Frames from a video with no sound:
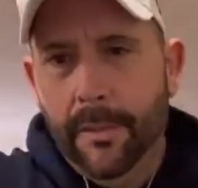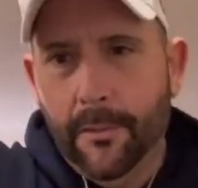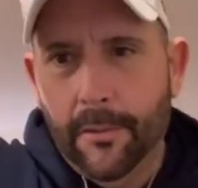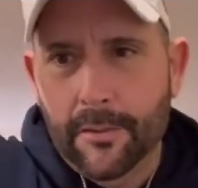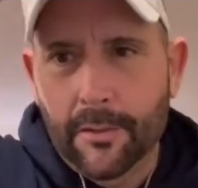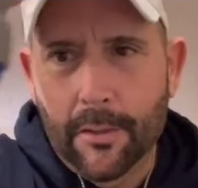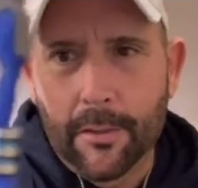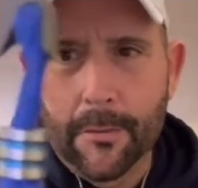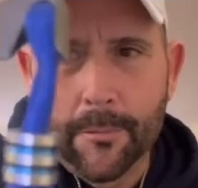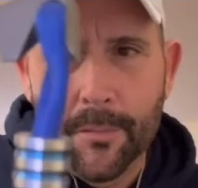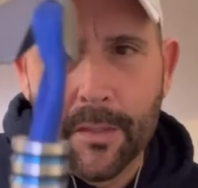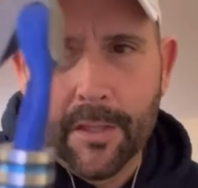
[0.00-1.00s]
but
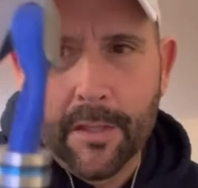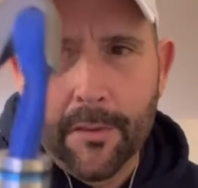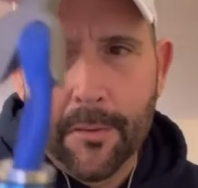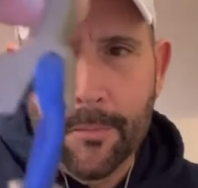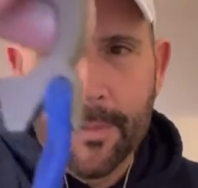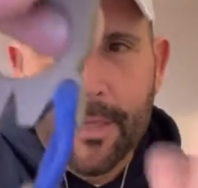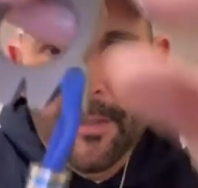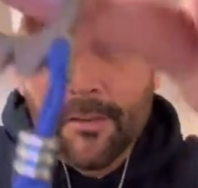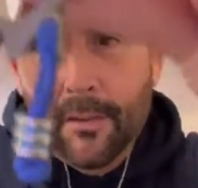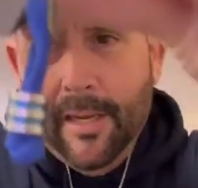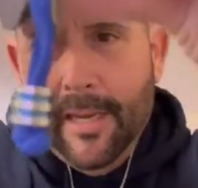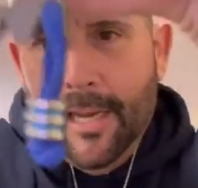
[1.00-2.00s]
also another bead.
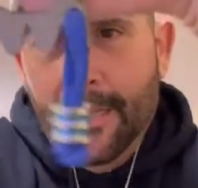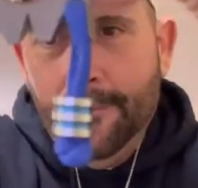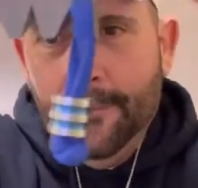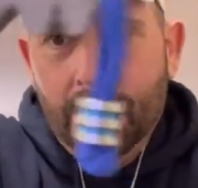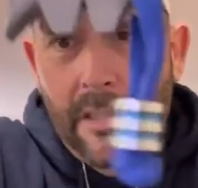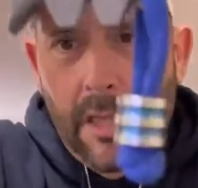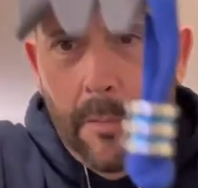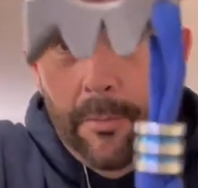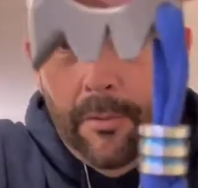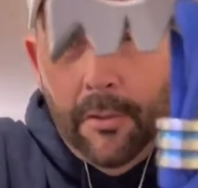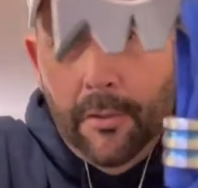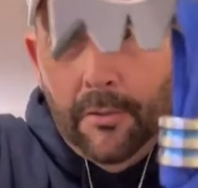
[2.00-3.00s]
So I got a
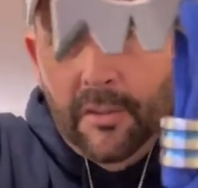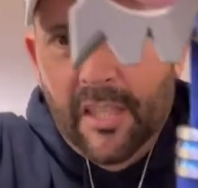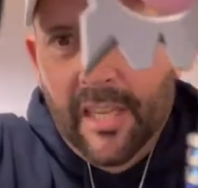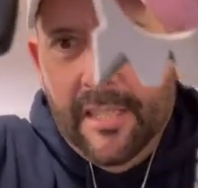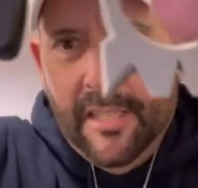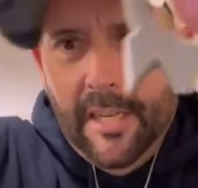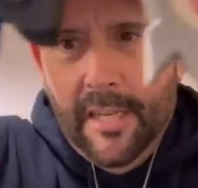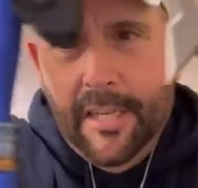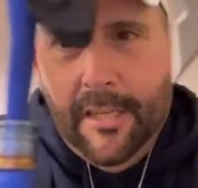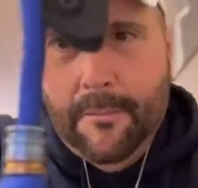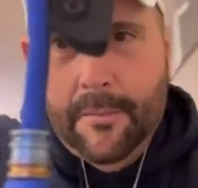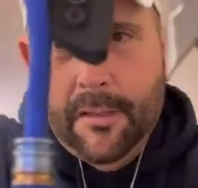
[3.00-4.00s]
couple of those
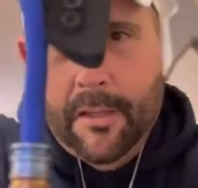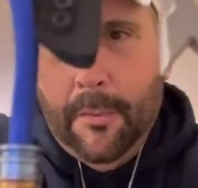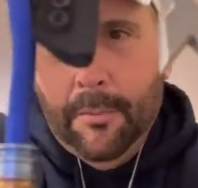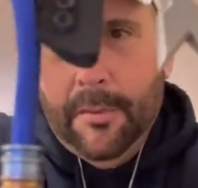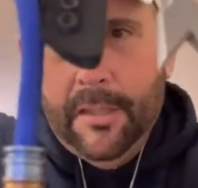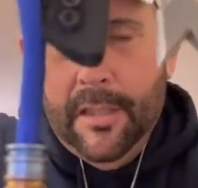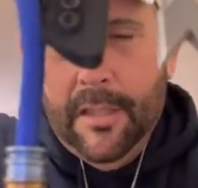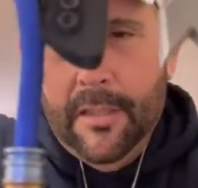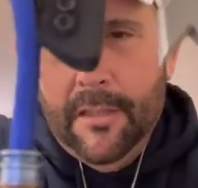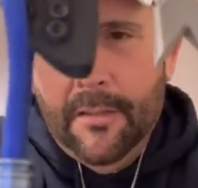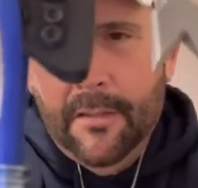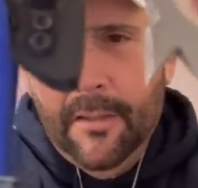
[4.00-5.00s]
titaniums, a couple of
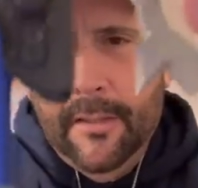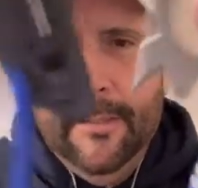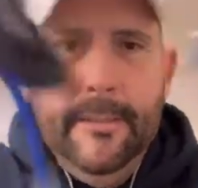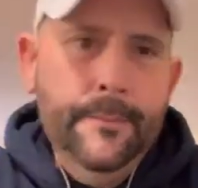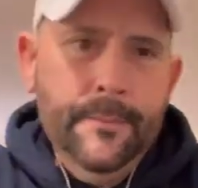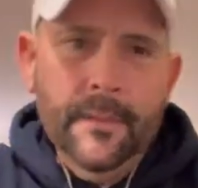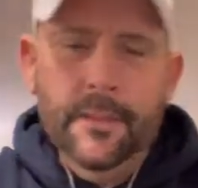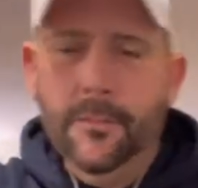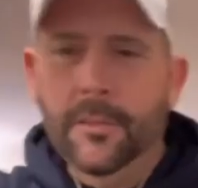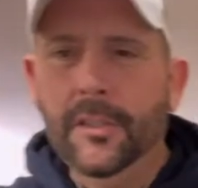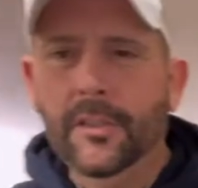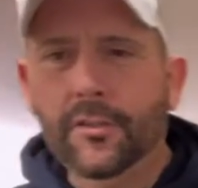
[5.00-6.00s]
these. So
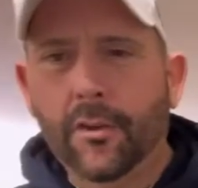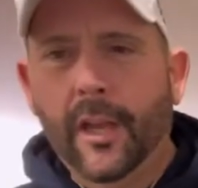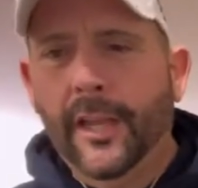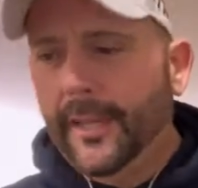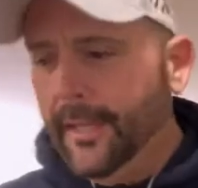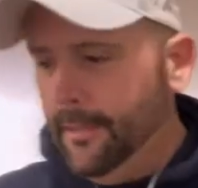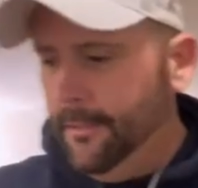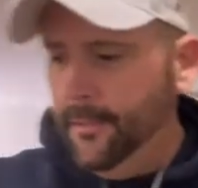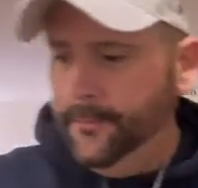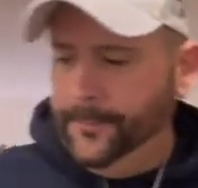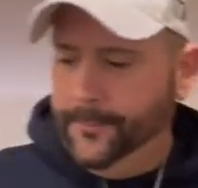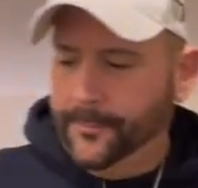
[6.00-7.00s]
we're gonna try it. I don't
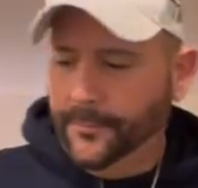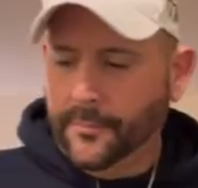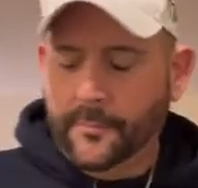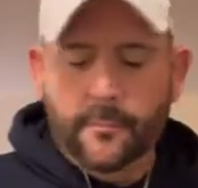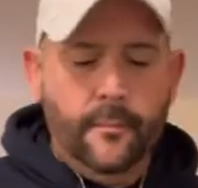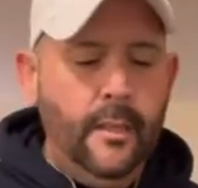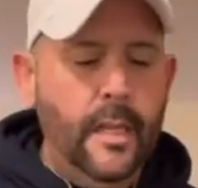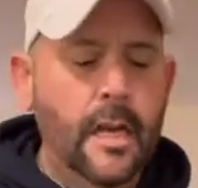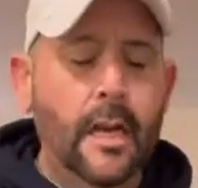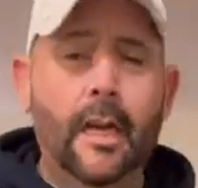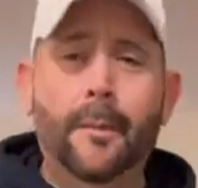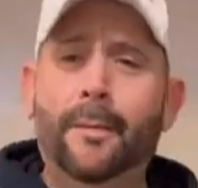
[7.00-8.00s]
know.
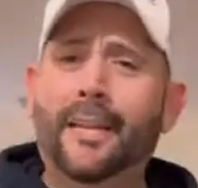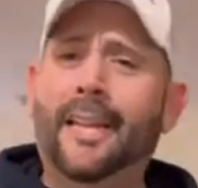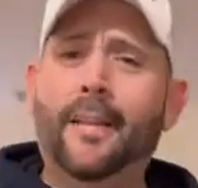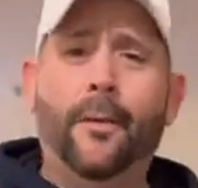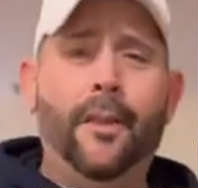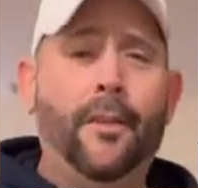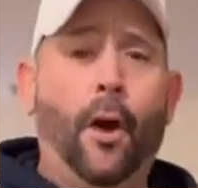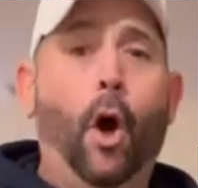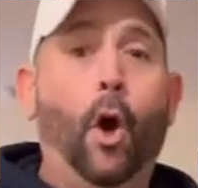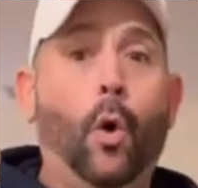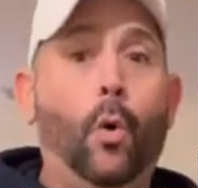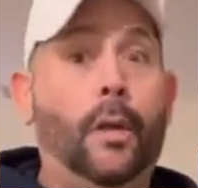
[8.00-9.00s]
Uh, but anyway, the
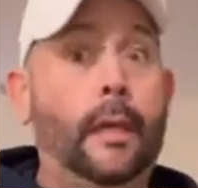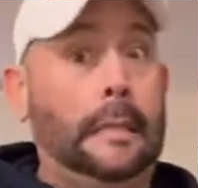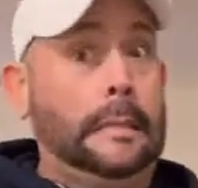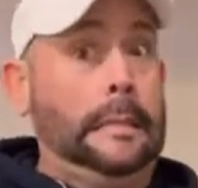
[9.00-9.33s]
Hogue,